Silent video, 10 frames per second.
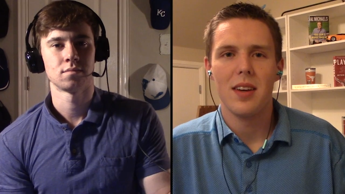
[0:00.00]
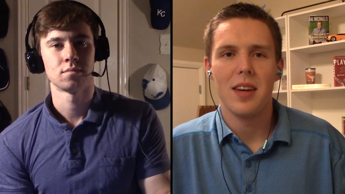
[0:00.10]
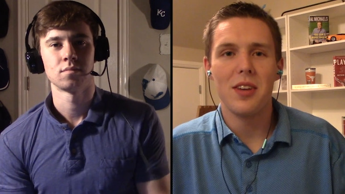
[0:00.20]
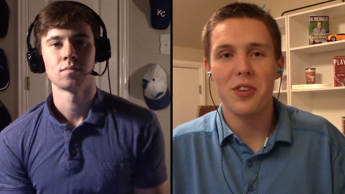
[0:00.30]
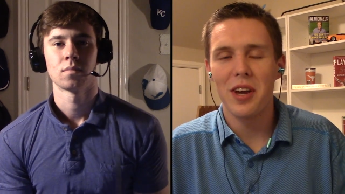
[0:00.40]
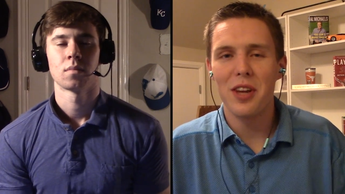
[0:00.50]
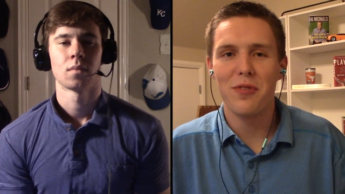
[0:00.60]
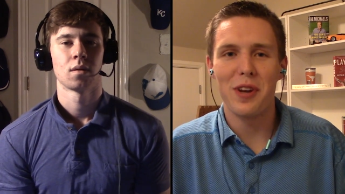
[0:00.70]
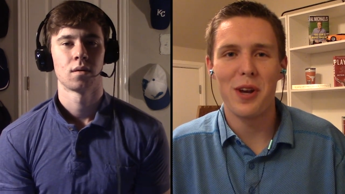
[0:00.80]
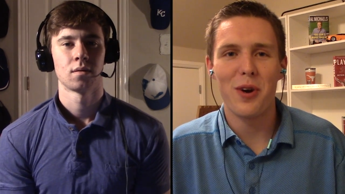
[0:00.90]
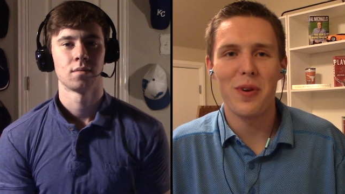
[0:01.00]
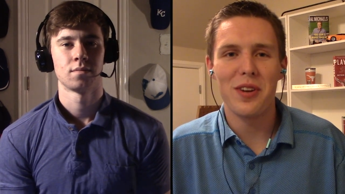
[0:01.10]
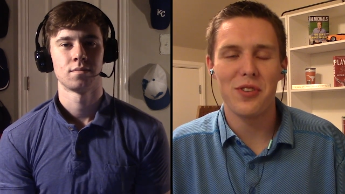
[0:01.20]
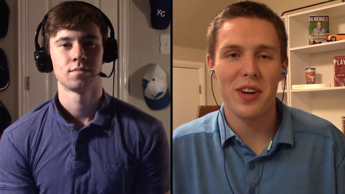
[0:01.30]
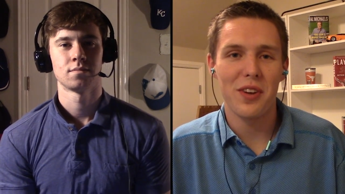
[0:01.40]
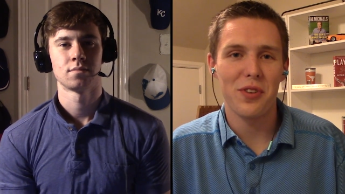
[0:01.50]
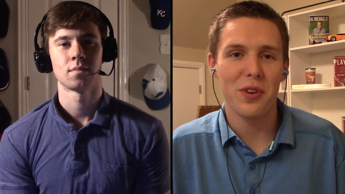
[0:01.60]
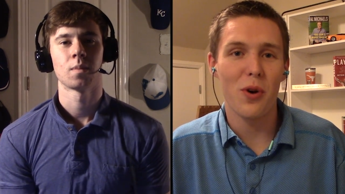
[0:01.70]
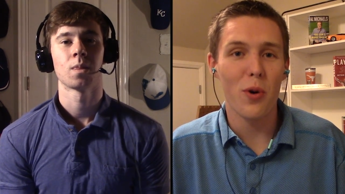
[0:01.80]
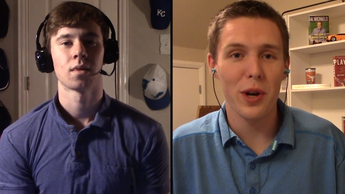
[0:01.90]
Speaker 1: In today's video, we discuss
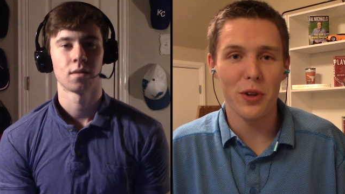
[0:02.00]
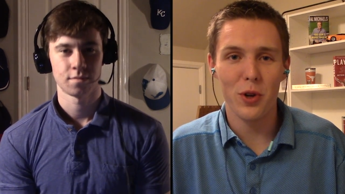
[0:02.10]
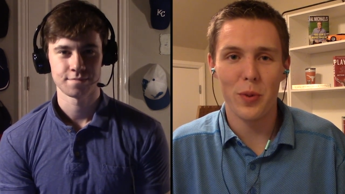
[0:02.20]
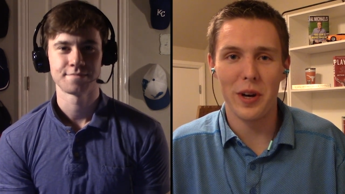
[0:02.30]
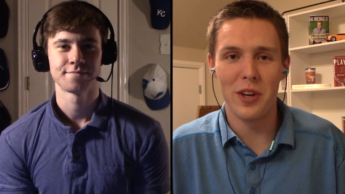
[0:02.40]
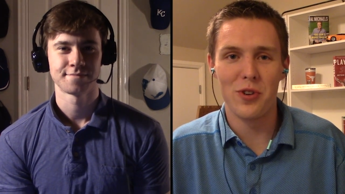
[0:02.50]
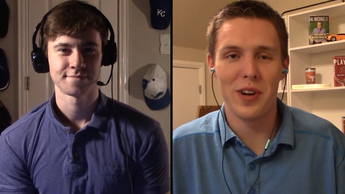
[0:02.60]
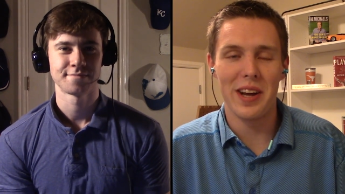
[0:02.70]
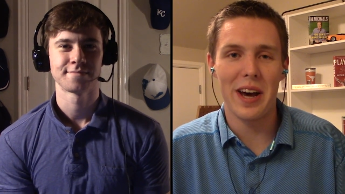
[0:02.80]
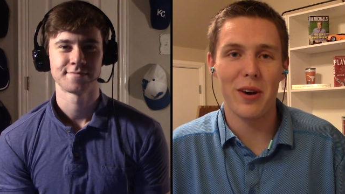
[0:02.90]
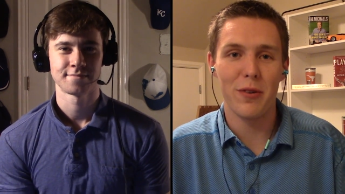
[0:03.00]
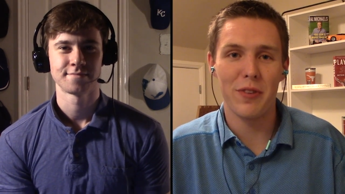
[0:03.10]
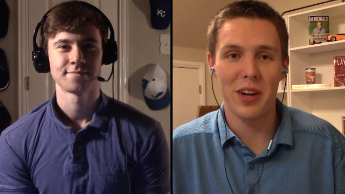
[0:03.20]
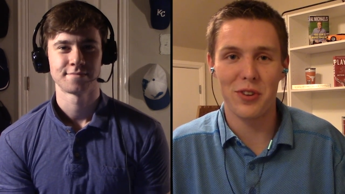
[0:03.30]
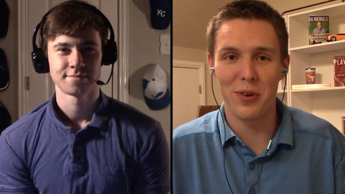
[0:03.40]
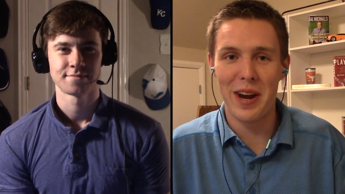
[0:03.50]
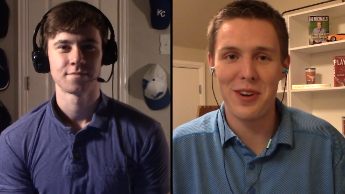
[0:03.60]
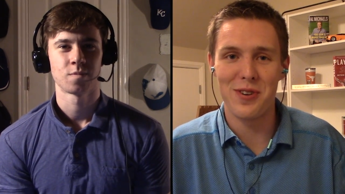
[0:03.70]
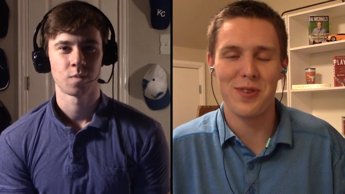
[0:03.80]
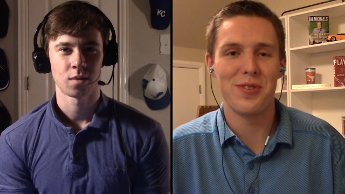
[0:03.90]
the Corey Kluber injury and how it affects the
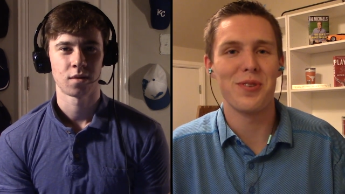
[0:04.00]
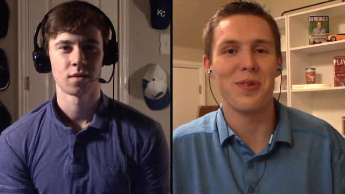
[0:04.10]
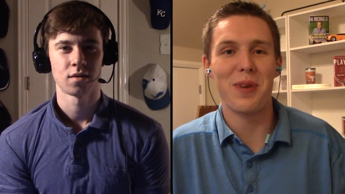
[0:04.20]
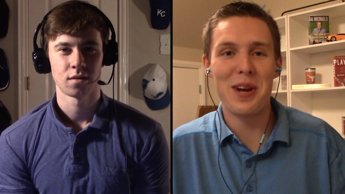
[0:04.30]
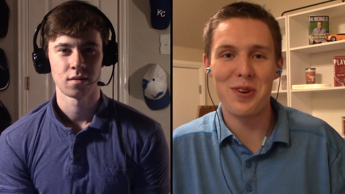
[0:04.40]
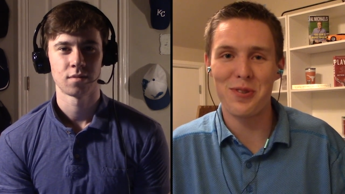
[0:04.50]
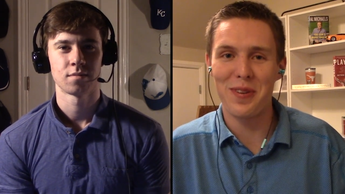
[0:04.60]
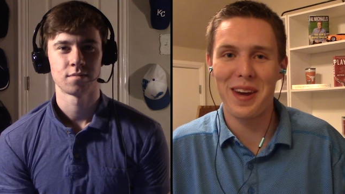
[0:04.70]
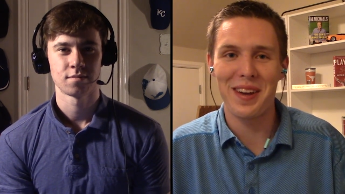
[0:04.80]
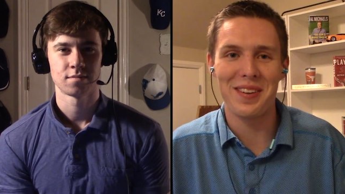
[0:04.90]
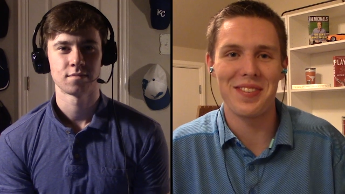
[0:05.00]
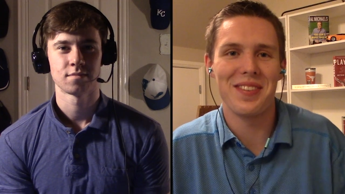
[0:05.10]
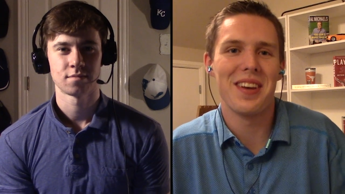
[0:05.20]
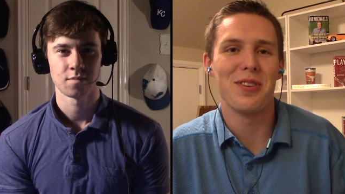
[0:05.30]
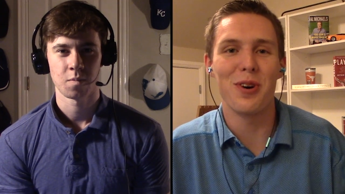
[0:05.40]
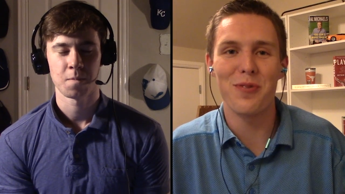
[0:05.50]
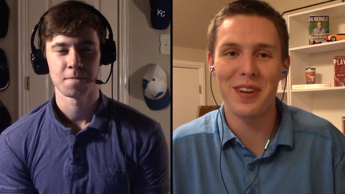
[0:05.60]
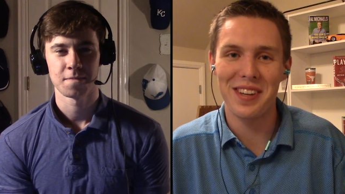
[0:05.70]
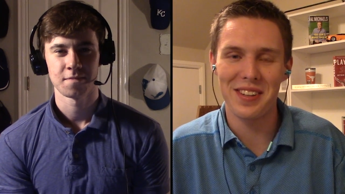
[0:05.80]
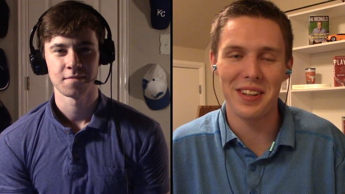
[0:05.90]
Rangers. Rangers fans, don't
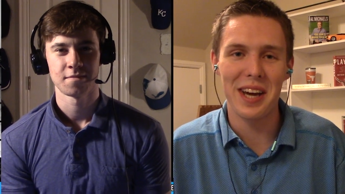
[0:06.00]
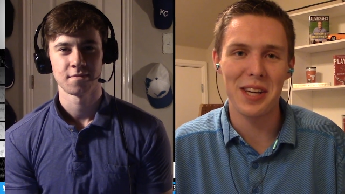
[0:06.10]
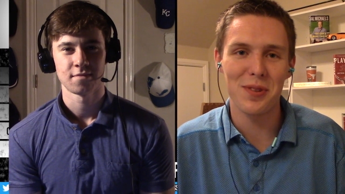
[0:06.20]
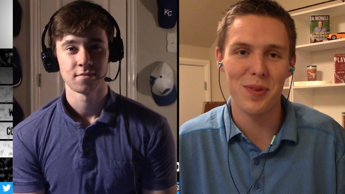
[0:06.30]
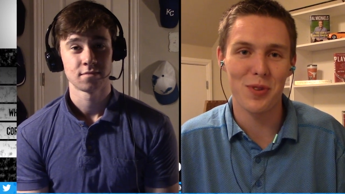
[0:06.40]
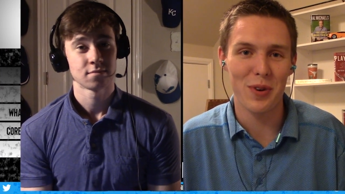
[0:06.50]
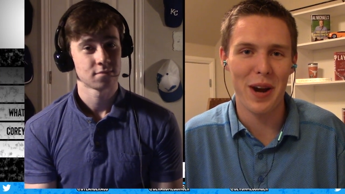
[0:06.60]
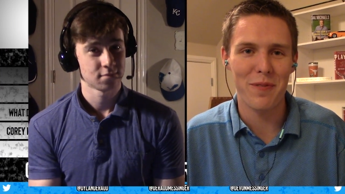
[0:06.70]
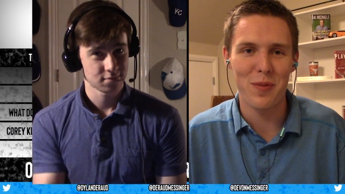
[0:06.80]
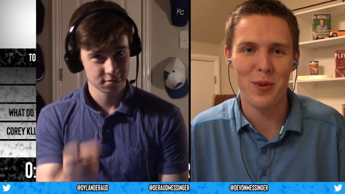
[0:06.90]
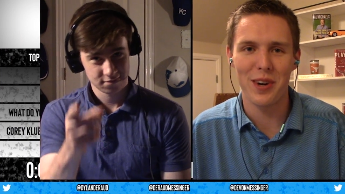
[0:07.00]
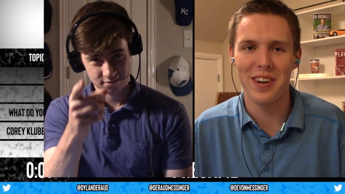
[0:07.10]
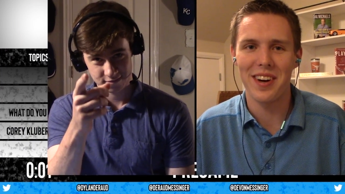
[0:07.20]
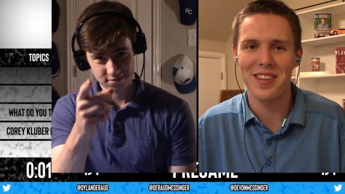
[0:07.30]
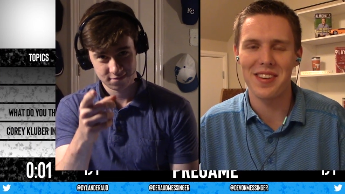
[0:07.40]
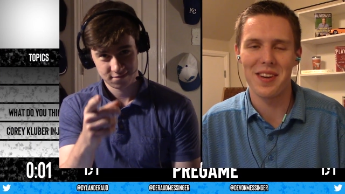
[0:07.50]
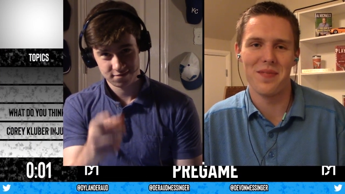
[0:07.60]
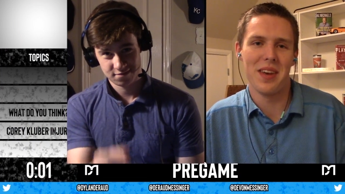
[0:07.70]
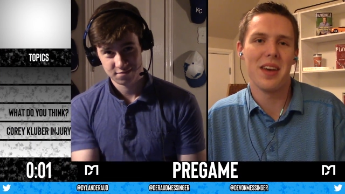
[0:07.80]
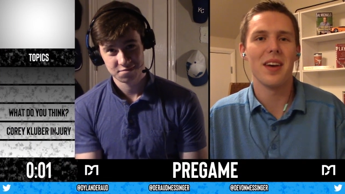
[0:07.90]
forget to like and subscribe for more content.
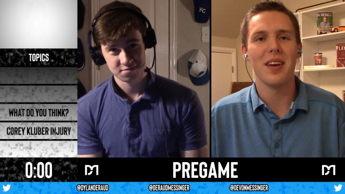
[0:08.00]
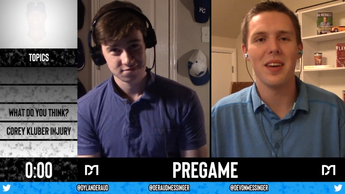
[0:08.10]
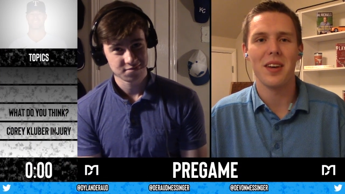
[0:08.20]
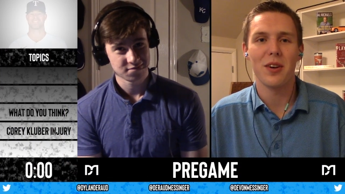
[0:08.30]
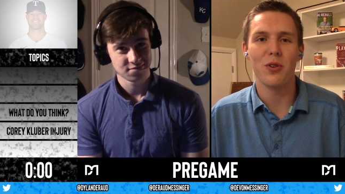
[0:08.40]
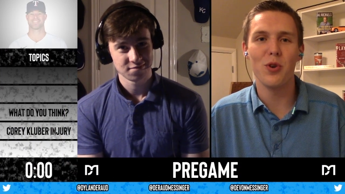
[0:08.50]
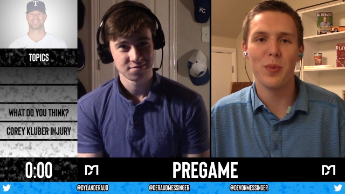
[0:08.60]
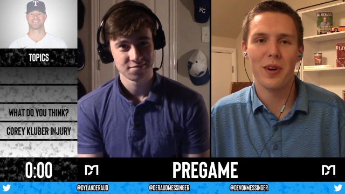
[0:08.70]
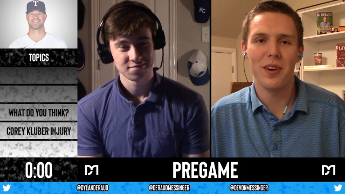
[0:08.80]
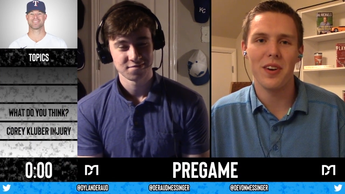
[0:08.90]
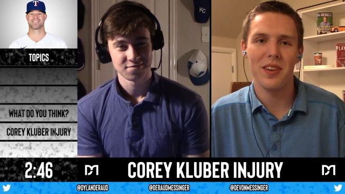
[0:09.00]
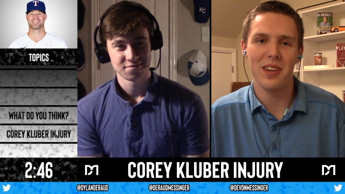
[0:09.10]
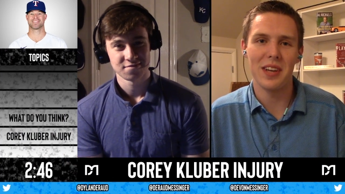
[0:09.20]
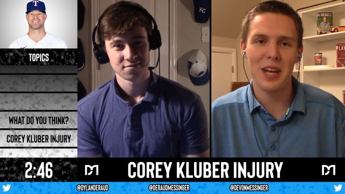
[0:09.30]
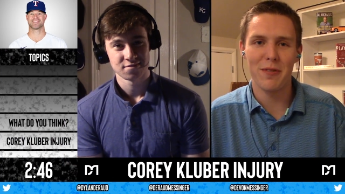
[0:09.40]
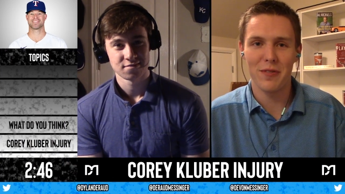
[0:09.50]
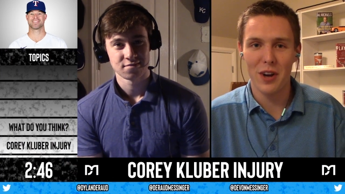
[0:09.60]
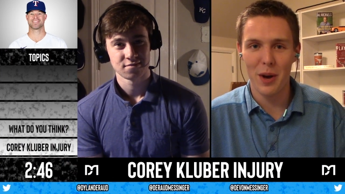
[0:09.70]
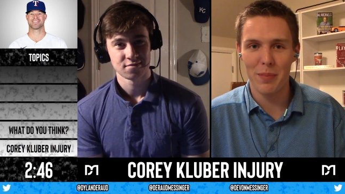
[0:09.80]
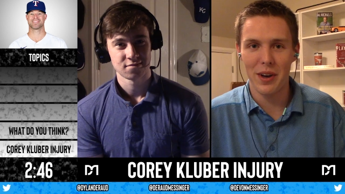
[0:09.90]
Kluber, the native of
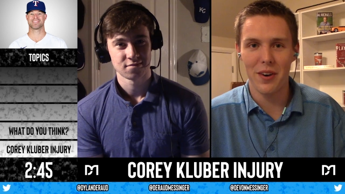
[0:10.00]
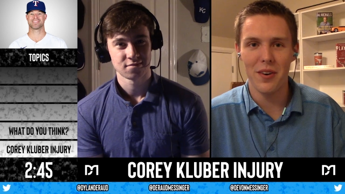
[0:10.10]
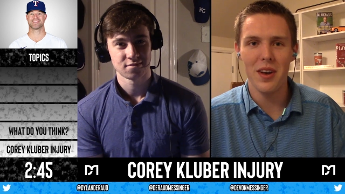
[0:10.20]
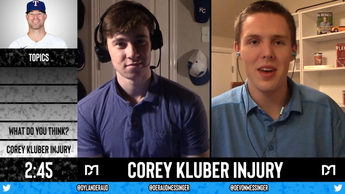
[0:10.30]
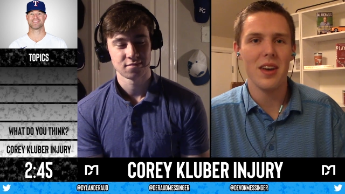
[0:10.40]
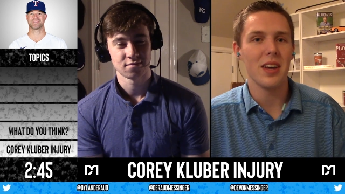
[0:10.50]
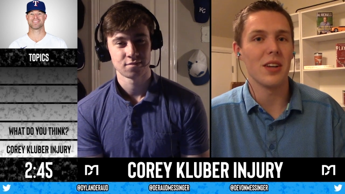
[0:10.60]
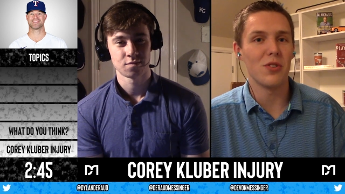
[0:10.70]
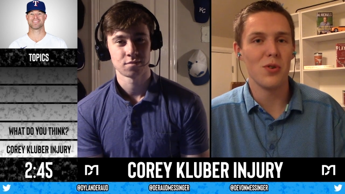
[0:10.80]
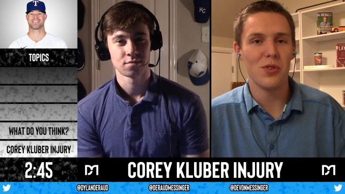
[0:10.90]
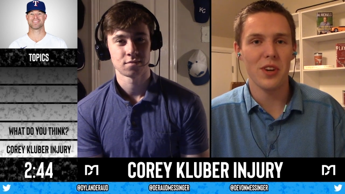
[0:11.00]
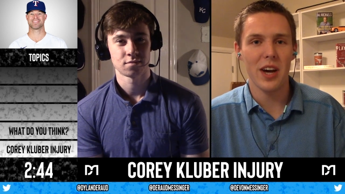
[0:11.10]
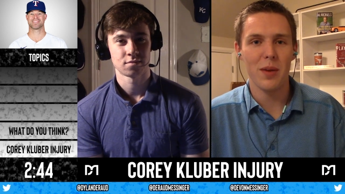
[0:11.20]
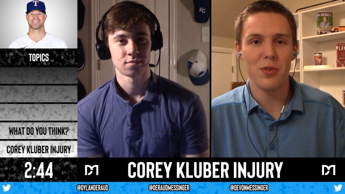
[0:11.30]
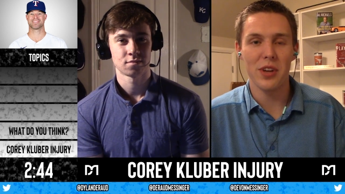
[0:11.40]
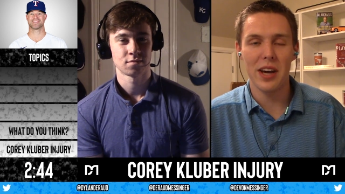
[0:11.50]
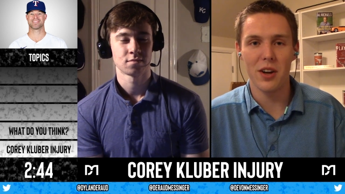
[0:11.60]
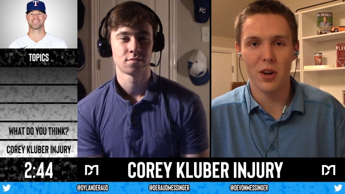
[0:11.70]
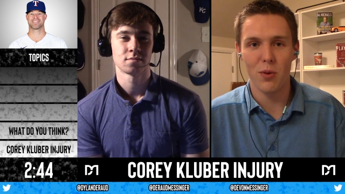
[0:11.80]
Coppell and a two-time Cy Young